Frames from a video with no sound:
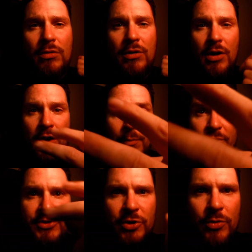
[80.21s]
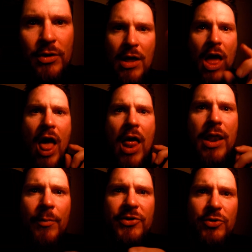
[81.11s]
Number two,
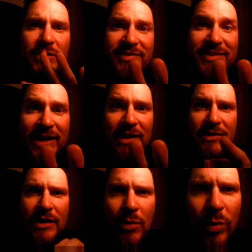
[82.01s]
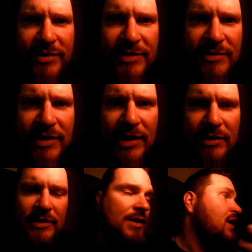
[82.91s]
the second thing
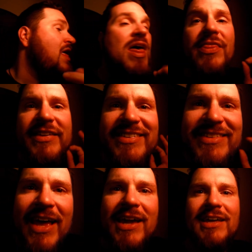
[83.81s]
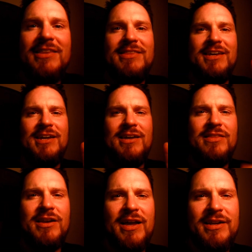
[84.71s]

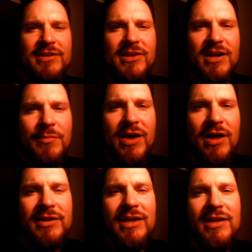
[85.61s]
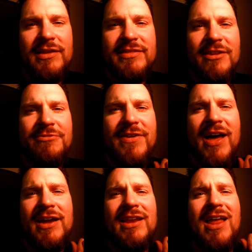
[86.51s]
that I need to talk about is the
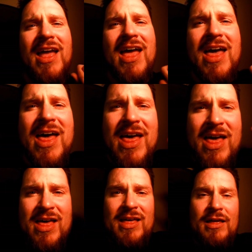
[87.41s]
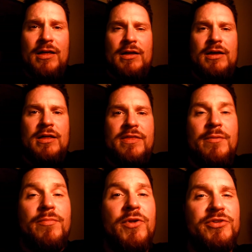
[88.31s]
fact
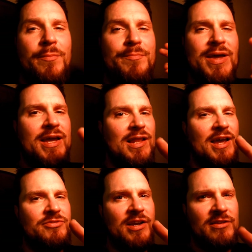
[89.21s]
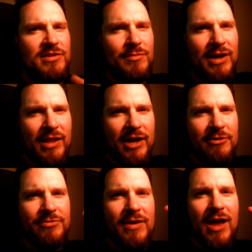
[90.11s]
that there's a big life change in my
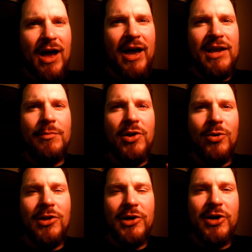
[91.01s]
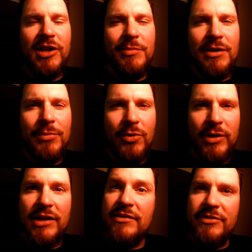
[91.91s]
life. I am no longer going to be
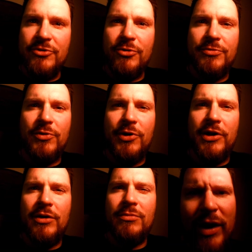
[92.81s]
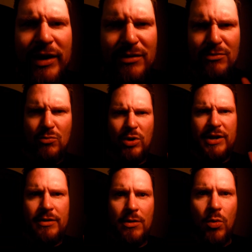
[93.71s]
employed in Central Florida. Wait,
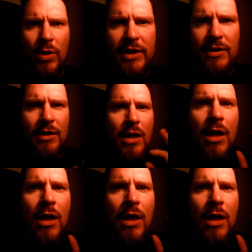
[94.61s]
what?